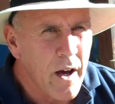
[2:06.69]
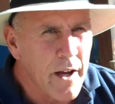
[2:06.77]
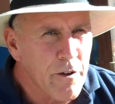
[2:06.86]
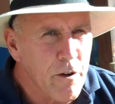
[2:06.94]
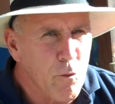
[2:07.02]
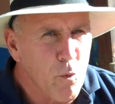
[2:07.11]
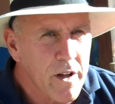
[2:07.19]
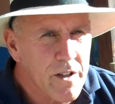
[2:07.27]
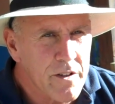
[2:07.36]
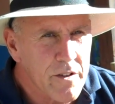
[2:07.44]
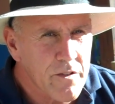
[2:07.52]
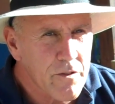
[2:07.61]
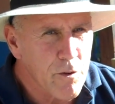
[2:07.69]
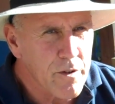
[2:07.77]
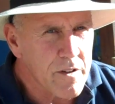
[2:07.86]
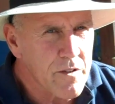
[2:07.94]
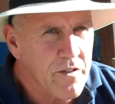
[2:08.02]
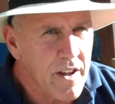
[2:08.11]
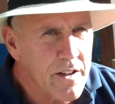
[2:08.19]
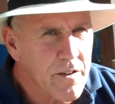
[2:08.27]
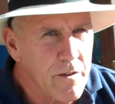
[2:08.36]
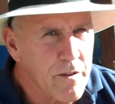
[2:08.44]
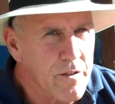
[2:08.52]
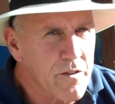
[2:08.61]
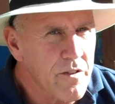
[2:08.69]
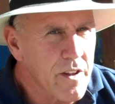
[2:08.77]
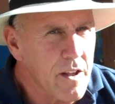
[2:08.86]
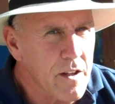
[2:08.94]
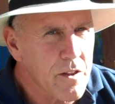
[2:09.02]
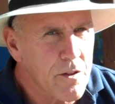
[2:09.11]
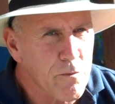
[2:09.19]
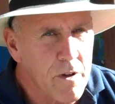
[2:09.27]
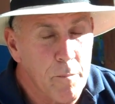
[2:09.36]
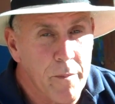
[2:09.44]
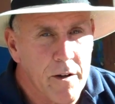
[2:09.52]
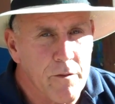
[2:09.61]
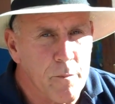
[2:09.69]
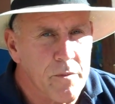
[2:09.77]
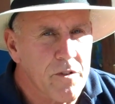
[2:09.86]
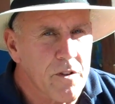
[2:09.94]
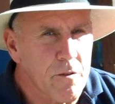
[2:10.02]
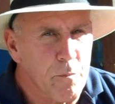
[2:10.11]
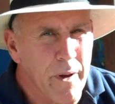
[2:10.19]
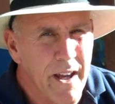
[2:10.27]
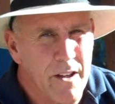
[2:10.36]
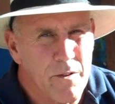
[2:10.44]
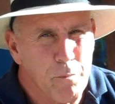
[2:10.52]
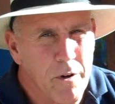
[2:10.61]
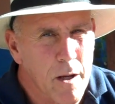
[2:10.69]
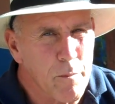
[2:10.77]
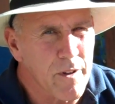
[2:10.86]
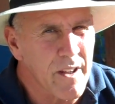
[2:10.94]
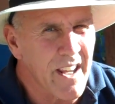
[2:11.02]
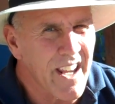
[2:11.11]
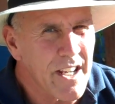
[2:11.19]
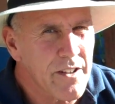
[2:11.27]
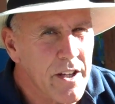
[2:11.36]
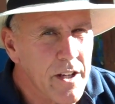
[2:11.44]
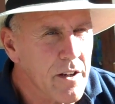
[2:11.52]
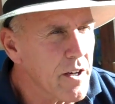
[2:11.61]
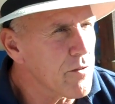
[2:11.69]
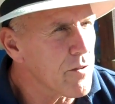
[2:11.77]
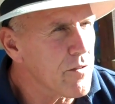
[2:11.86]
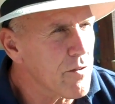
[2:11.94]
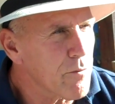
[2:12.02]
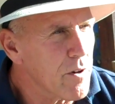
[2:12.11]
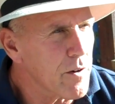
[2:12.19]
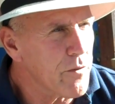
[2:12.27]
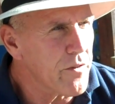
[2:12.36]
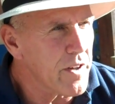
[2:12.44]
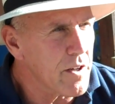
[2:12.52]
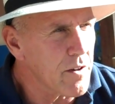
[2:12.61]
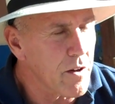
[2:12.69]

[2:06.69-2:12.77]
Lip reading: I know one just sold in Santa Lucia, 3 bedrooms, 2 baths, probably 1,800 square feet.